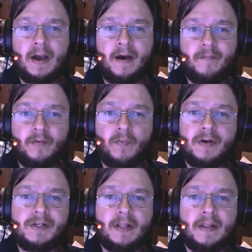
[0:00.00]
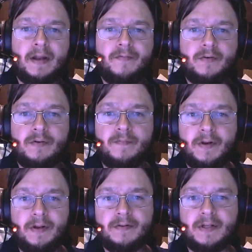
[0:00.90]
I've been watching a lot of YouTube
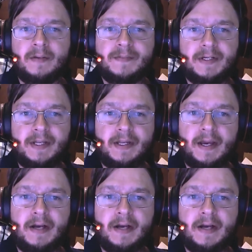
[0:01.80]
videos and I'm taking